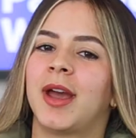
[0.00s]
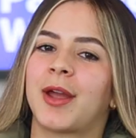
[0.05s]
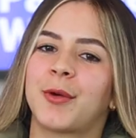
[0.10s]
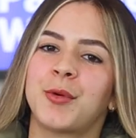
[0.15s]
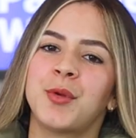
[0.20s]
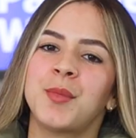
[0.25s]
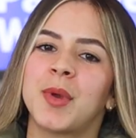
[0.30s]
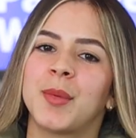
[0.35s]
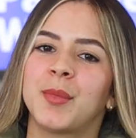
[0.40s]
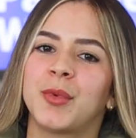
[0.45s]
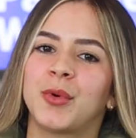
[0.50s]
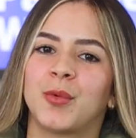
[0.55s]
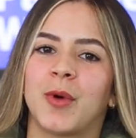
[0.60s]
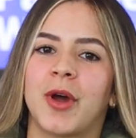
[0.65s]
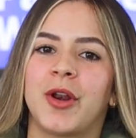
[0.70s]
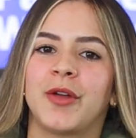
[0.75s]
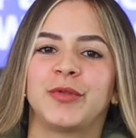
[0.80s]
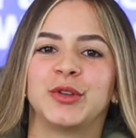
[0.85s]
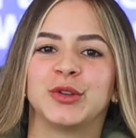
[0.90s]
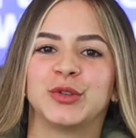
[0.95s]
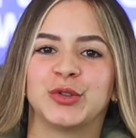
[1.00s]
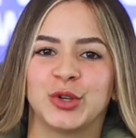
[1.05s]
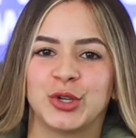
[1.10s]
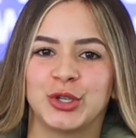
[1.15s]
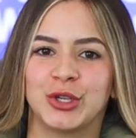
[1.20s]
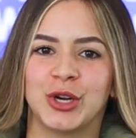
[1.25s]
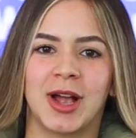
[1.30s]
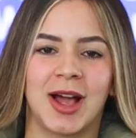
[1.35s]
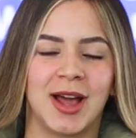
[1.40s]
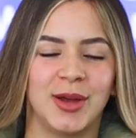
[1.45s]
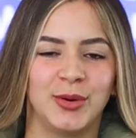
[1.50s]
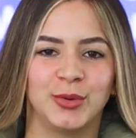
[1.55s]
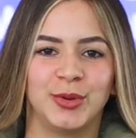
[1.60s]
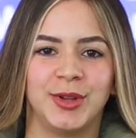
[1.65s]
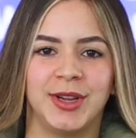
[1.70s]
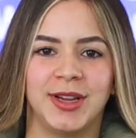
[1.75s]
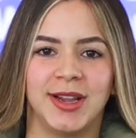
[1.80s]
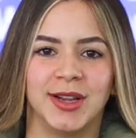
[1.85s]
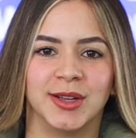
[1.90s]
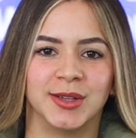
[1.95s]
I remember one of the social adult
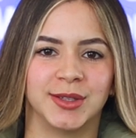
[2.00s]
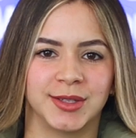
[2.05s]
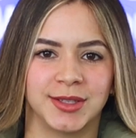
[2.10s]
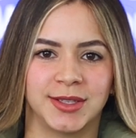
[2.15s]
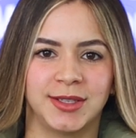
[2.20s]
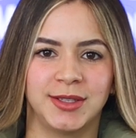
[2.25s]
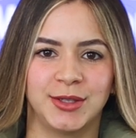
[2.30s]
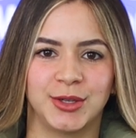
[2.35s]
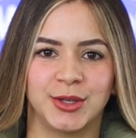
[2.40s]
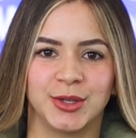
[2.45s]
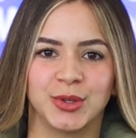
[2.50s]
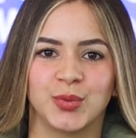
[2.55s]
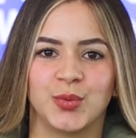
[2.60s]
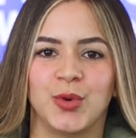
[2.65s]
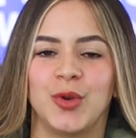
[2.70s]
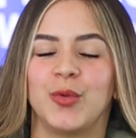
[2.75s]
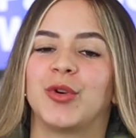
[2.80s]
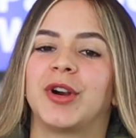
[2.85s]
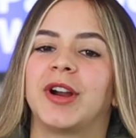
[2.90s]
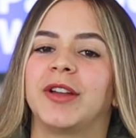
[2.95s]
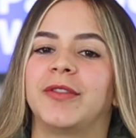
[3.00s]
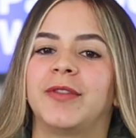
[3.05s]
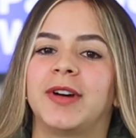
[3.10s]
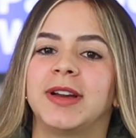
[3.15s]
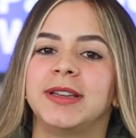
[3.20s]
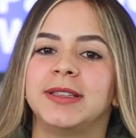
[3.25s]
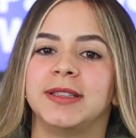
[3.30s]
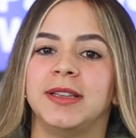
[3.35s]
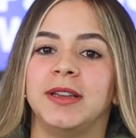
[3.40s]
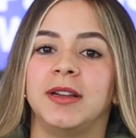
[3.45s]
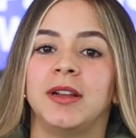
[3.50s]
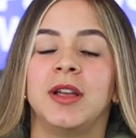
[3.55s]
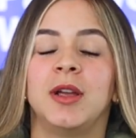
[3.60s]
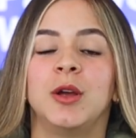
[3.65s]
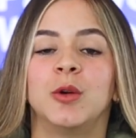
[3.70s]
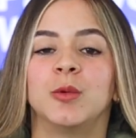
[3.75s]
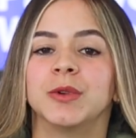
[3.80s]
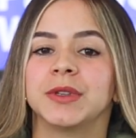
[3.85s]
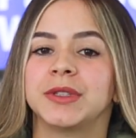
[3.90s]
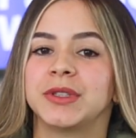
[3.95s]
daycare centers we were advising
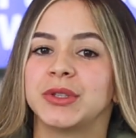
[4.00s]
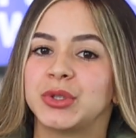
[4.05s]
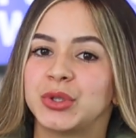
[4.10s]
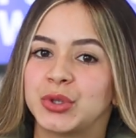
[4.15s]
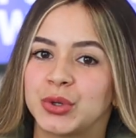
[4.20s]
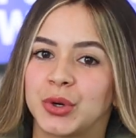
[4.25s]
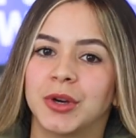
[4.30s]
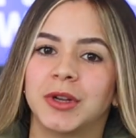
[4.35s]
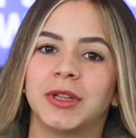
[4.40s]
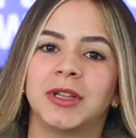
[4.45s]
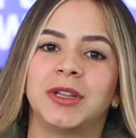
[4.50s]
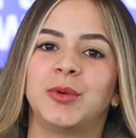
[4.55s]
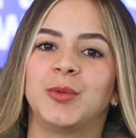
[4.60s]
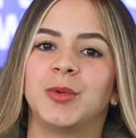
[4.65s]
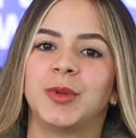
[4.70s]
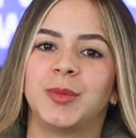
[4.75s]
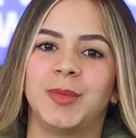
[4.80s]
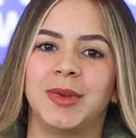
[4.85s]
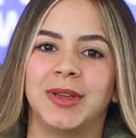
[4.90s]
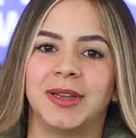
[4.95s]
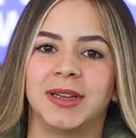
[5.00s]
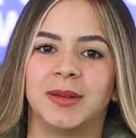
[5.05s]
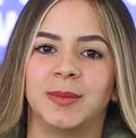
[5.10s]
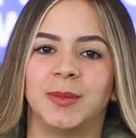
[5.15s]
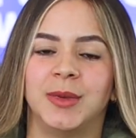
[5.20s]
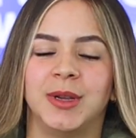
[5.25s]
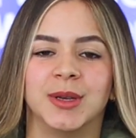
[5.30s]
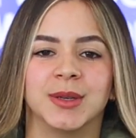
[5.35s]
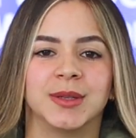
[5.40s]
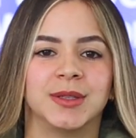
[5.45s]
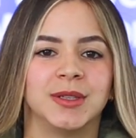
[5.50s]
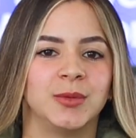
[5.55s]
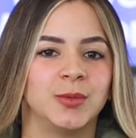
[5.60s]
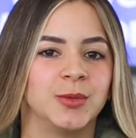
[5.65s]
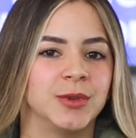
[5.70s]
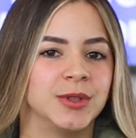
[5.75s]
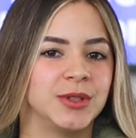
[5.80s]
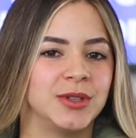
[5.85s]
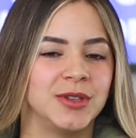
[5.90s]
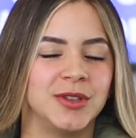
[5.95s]
was struggling with billing because it
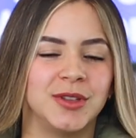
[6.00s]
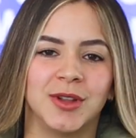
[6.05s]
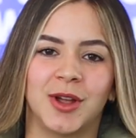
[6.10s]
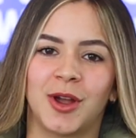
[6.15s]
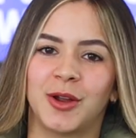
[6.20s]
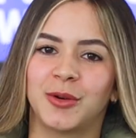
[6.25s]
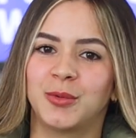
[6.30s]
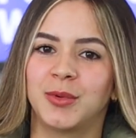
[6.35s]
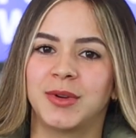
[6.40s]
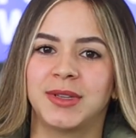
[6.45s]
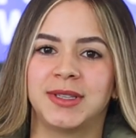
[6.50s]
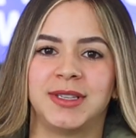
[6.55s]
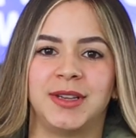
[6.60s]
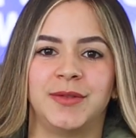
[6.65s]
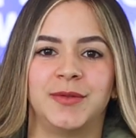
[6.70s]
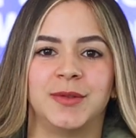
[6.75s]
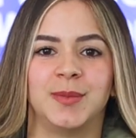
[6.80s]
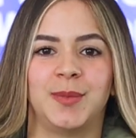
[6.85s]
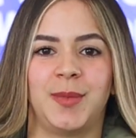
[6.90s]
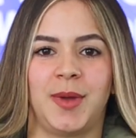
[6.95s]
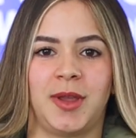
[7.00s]
was not receiving